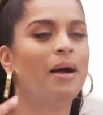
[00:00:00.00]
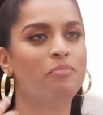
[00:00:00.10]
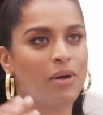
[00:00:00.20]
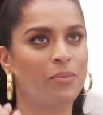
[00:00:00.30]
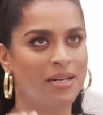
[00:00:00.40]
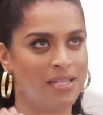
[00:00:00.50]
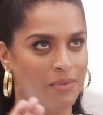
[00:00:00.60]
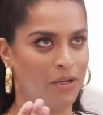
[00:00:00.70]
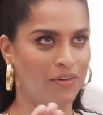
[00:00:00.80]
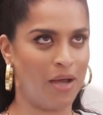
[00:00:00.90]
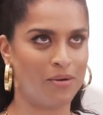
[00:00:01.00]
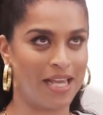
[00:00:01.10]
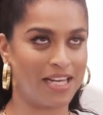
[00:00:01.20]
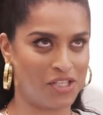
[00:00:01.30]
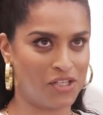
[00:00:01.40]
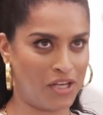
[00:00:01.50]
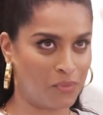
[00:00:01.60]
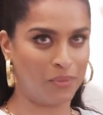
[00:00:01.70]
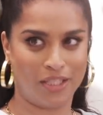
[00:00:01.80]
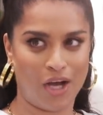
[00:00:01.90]
My, my brain went to M I L F and I was like, is this like
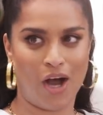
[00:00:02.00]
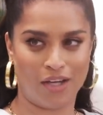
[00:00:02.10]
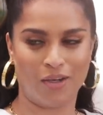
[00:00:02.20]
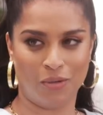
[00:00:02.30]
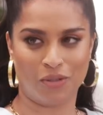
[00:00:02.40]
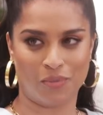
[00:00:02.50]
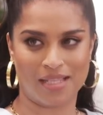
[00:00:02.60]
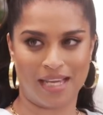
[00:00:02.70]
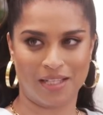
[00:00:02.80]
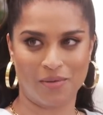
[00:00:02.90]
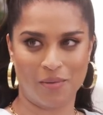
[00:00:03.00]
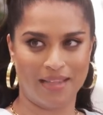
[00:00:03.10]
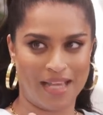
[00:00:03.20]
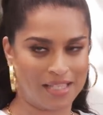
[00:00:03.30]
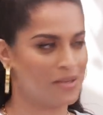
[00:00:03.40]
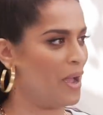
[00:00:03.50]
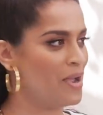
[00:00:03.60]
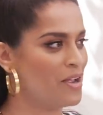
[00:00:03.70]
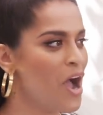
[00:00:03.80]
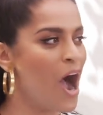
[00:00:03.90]
a really hot older recycling woman? That's it's like a I,
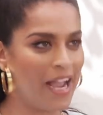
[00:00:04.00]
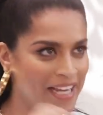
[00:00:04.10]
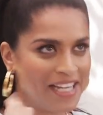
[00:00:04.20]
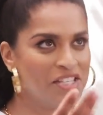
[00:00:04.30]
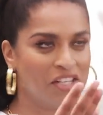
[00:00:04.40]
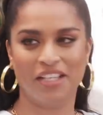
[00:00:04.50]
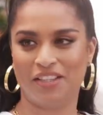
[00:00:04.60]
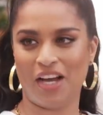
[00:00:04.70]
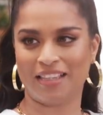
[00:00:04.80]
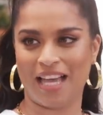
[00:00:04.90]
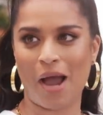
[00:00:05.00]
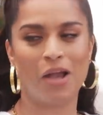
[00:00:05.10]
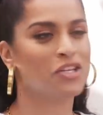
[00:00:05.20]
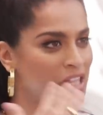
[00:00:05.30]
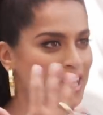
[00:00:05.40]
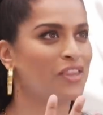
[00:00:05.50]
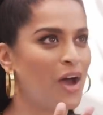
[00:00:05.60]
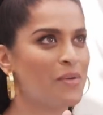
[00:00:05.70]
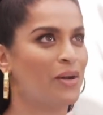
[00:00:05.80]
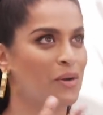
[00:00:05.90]
really hot I recycling facility. That. I just like yeah.
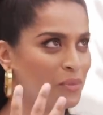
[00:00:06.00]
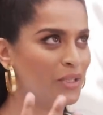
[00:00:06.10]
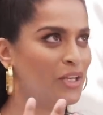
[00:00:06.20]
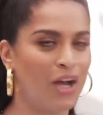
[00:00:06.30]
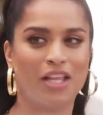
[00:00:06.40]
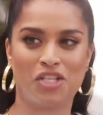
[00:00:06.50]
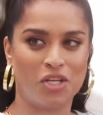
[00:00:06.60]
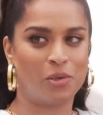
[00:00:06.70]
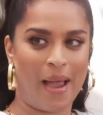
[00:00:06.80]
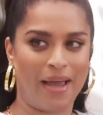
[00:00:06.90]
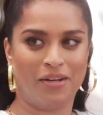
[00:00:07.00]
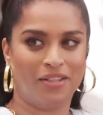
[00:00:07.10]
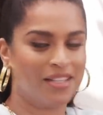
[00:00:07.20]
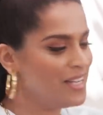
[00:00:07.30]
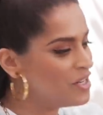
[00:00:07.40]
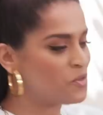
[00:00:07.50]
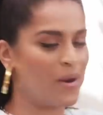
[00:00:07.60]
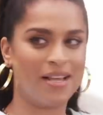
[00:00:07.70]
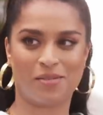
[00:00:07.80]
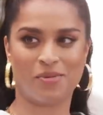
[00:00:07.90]
thought about a really hot like cheater pattern uh-huh.
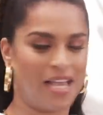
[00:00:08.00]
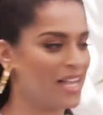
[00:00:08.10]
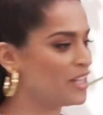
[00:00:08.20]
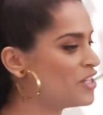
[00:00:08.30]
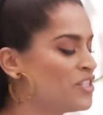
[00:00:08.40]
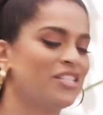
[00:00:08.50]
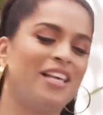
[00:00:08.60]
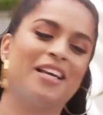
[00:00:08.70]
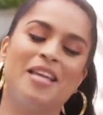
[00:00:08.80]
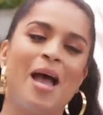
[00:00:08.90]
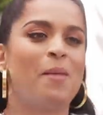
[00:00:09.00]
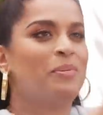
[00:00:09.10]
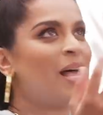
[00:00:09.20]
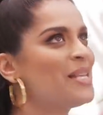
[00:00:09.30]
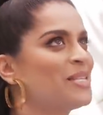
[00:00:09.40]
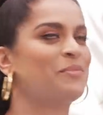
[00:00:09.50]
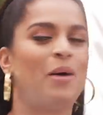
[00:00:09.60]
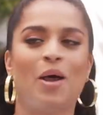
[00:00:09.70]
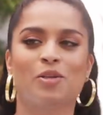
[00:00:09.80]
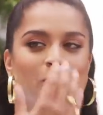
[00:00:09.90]
dress recycling and she's like, yeah, she's sorting out
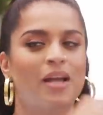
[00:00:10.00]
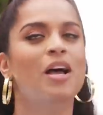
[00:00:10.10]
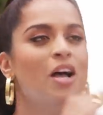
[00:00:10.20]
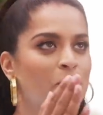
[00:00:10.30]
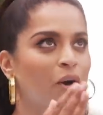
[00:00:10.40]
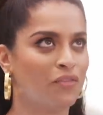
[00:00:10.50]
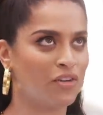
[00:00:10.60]
all your stuff, like, yeah.